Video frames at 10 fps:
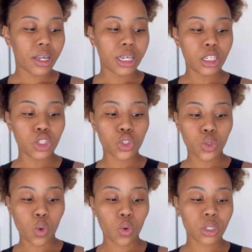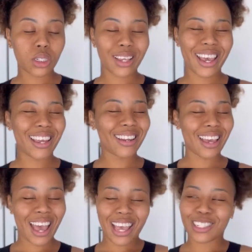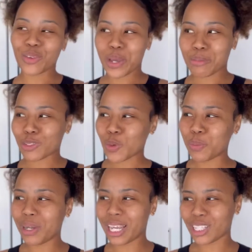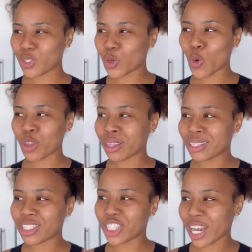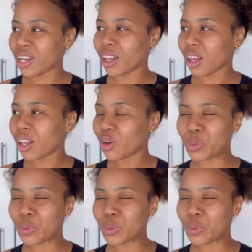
in stores and guys the way i'm so blessed you know on this channel